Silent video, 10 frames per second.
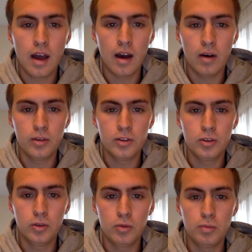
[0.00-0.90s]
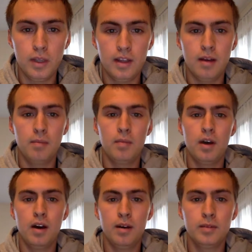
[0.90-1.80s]
how to meet them.
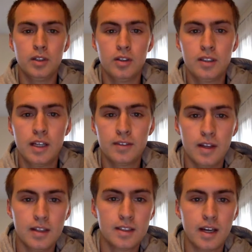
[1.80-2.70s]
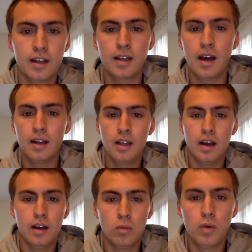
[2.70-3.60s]
So to satisfy the design
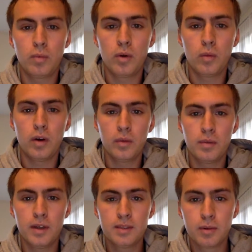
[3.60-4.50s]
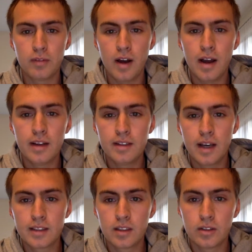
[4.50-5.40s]
guideline 1.1, we must provide
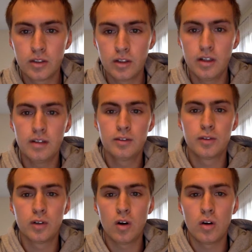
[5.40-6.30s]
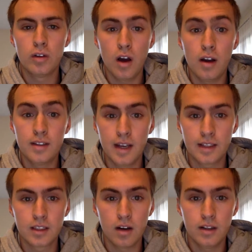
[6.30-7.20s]
text alternatives for all
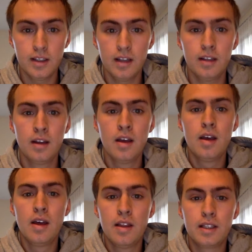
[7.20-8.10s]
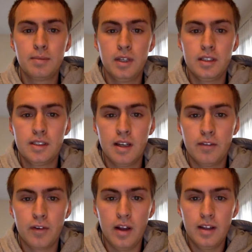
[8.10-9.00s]
non-text content. This means
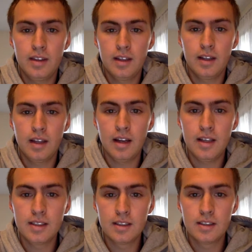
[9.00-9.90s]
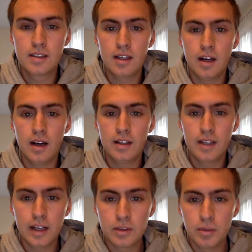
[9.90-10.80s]
that for anything that isn't
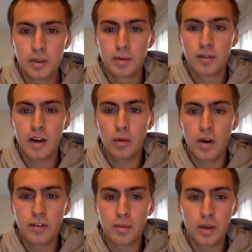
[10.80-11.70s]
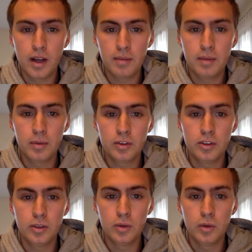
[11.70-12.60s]
text, we must provide a way for blind people
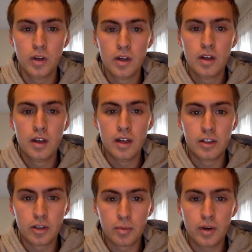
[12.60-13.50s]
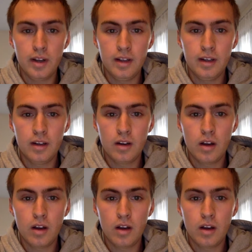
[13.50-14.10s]
to interpret